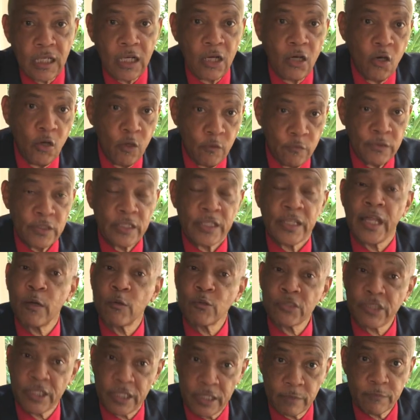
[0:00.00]
Hopefully that
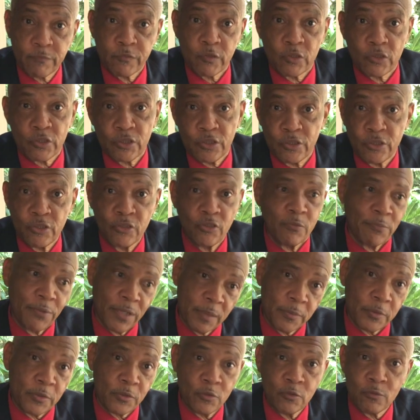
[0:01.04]
was helpful to you. You
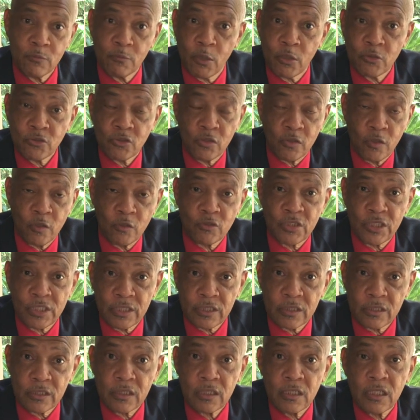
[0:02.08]
probably knew most of those
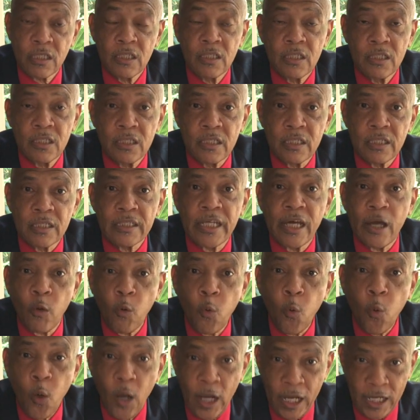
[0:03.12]
things. Now,
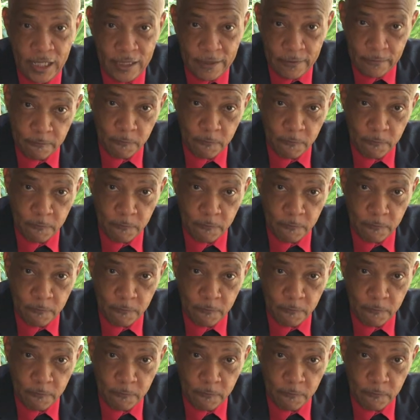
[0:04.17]
why?